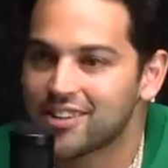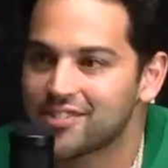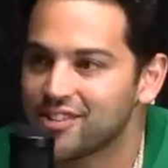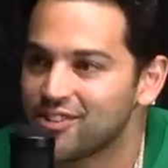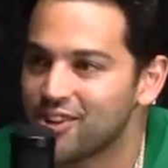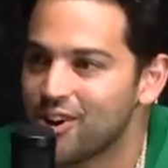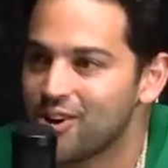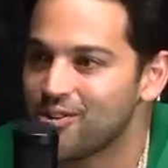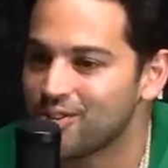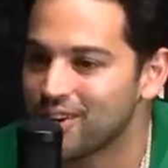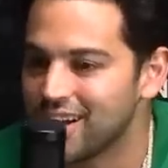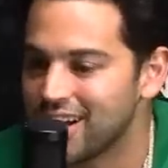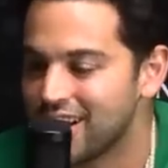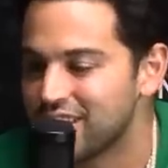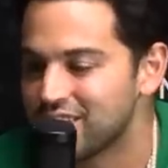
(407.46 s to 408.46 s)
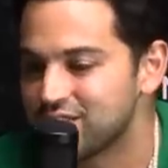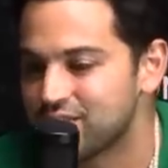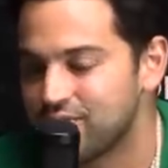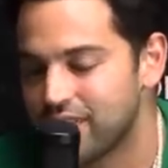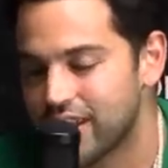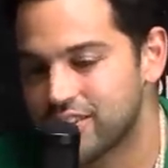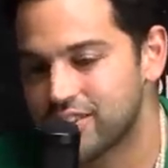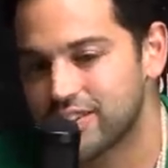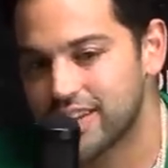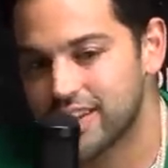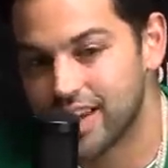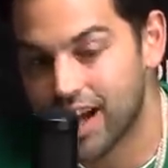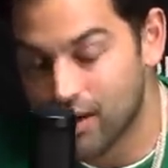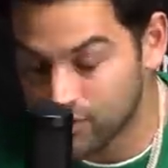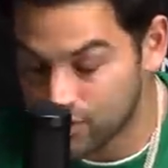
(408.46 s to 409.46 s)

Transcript: to know. So eventually, I was